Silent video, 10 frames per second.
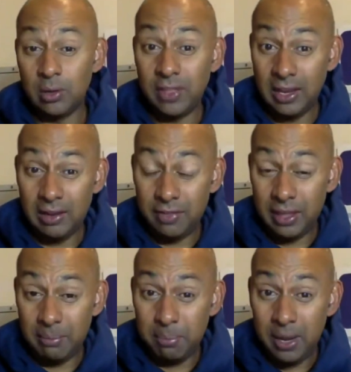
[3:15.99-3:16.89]
So if
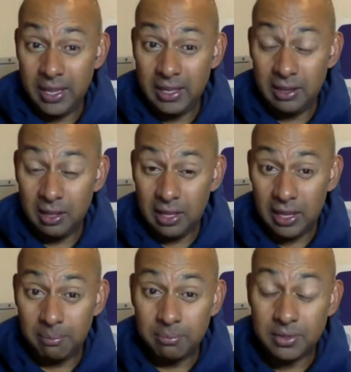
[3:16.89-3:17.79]
they're playing
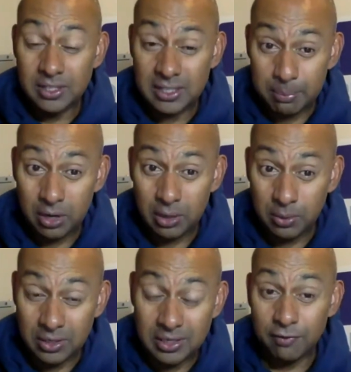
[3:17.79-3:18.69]
separately
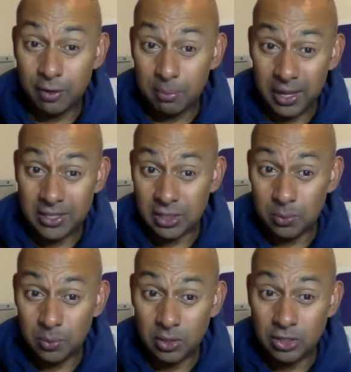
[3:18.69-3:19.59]
with different players at the
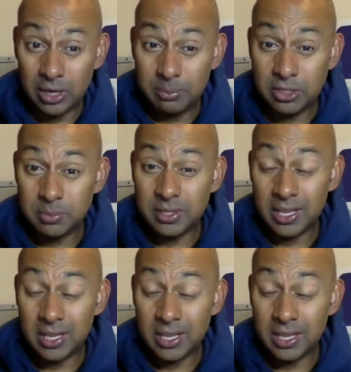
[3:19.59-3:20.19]
World Championships,